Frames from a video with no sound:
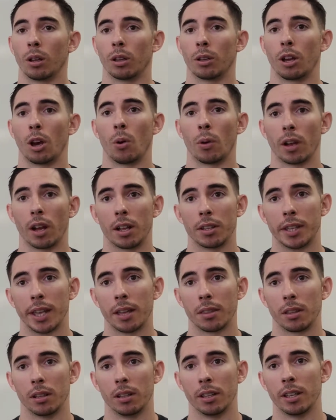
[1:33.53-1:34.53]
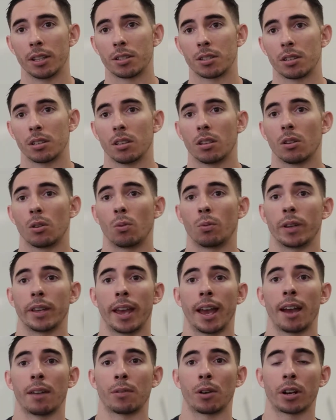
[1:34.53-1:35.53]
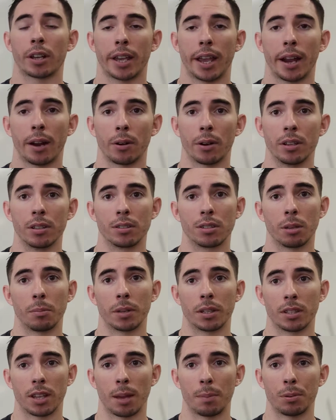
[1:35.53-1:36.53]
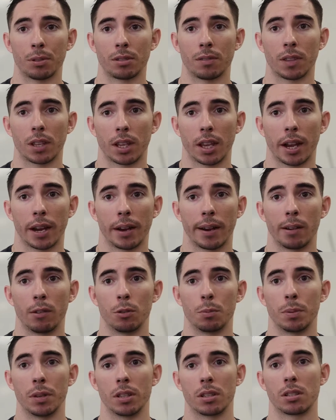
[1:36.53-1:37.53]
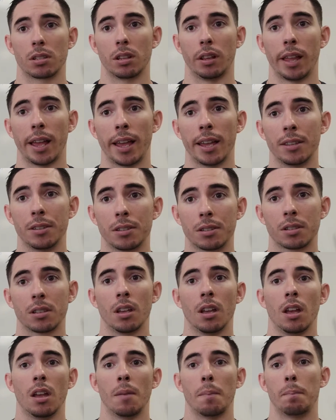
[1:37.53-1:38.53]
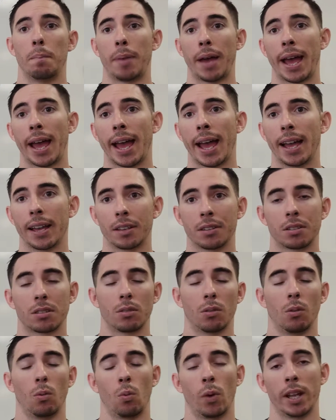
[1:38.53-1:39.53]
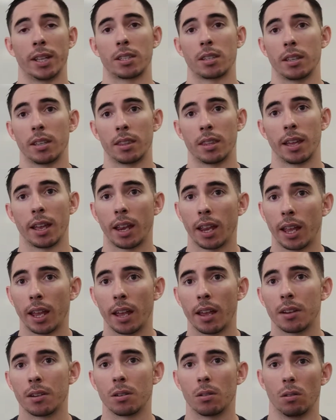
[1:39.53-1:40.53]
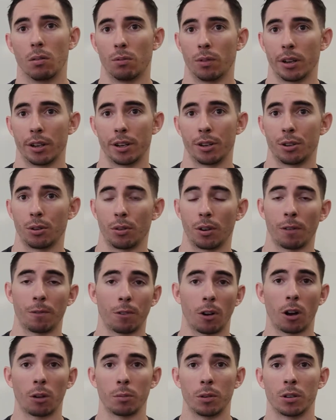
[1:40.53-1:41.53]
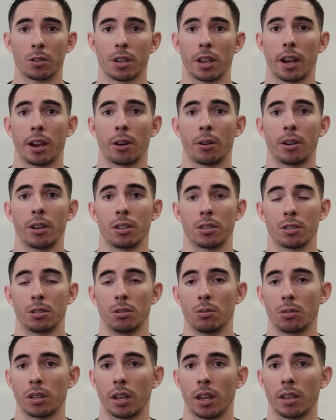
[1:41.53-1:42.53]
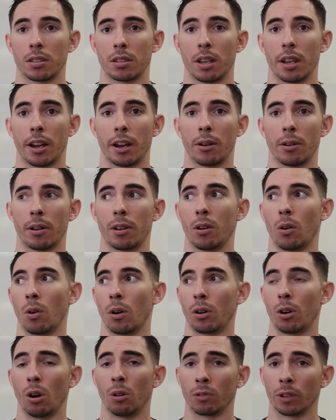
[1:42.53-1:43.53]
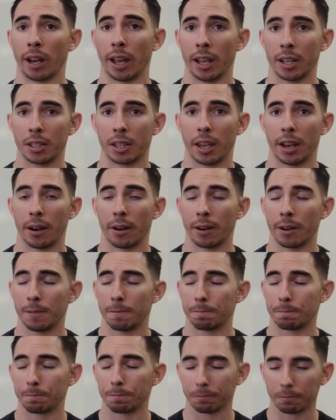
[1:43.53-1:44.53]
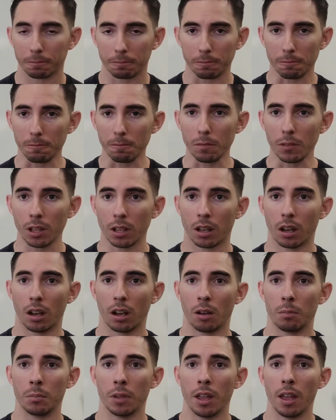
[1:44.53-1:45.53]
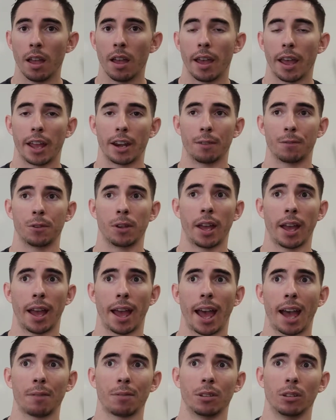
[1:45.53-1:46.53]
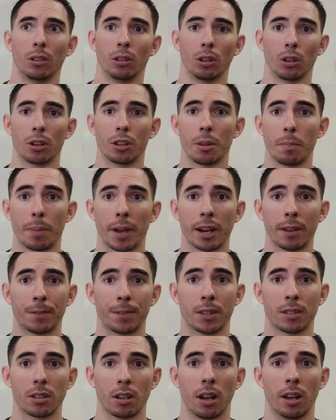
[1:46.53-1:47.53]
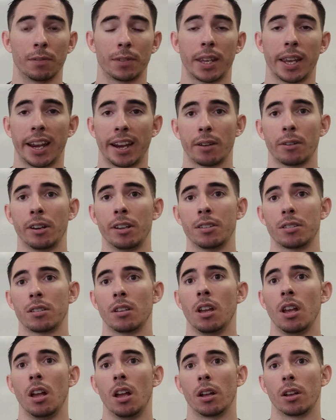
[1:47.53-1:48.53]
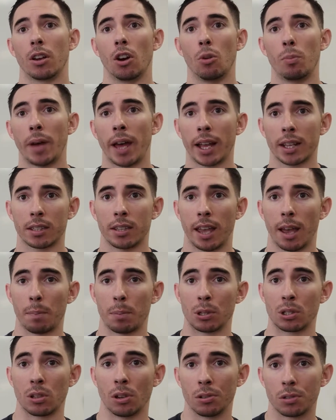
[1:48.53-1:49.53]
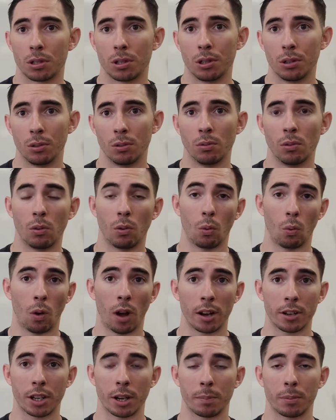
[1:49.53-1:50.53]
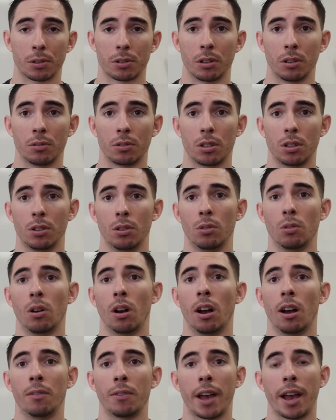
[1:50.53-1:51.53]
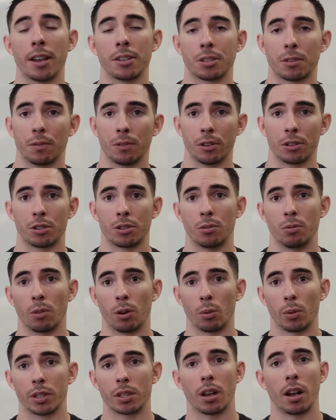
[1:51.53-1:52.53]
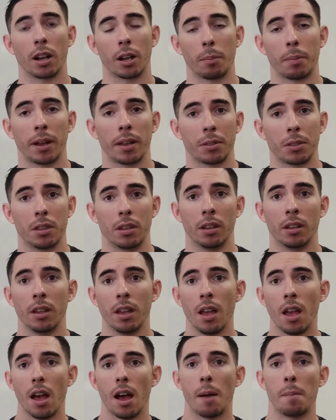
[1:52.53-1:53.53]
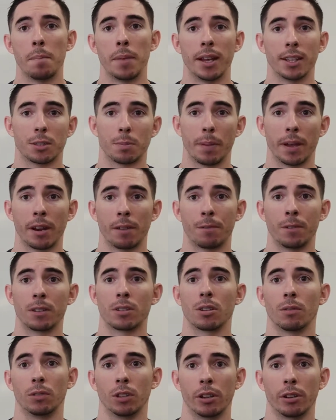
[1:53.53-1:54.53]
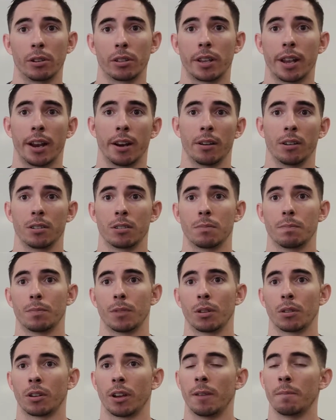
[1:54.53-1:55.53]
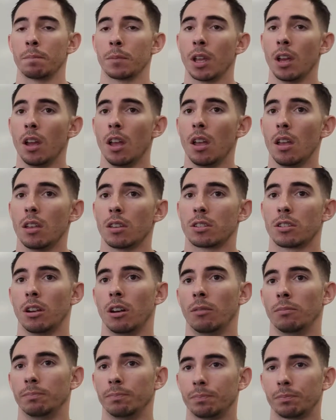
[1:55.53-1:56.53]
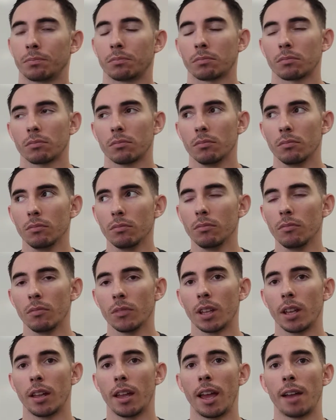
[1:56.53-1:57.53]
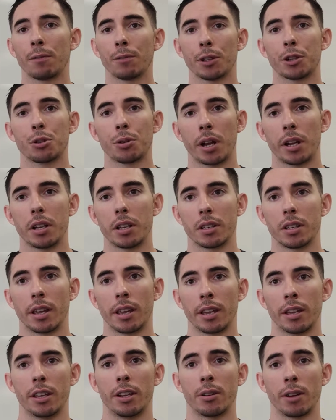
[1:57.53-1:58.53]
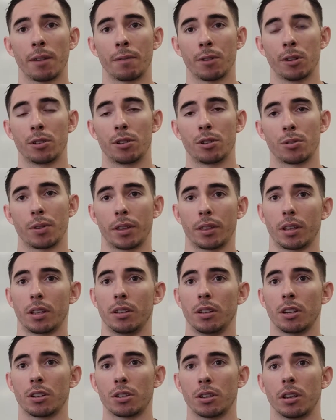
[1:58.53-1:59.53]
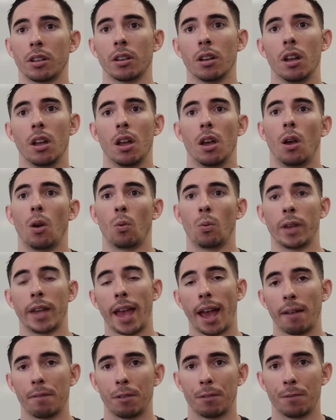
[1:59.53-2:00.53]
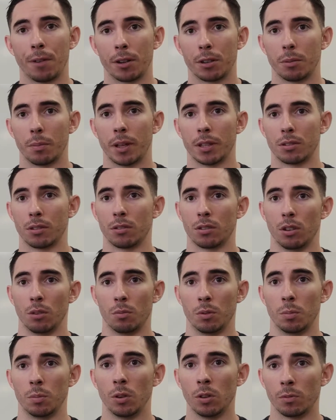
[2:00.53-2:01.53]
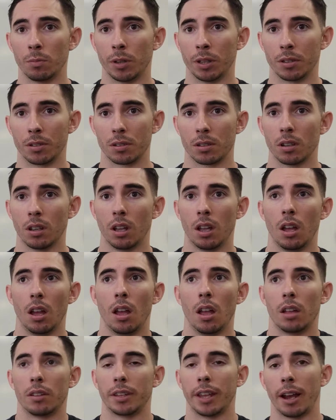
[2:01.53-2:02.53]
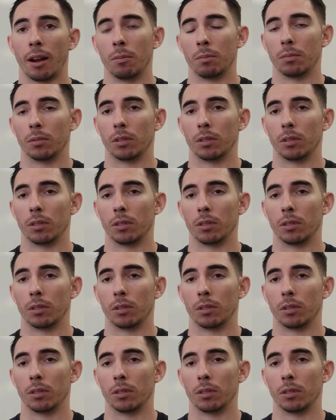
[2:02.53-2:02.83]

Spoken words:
Going on down the list, we have our carry. Some examples of the carry would be sleds, bags, weights in the hand where you're doing a farmer's carry, a suitcase carry, or an overhead carry. And if you haven't learned the benefits of carries, go back to episode 2, watch episode 2 of Ask Virtue where we talk about the immense benefits of loaded carries, okay? So, every training day here at Virtue Strength Conditioning, we have the fundamental human movements. Now,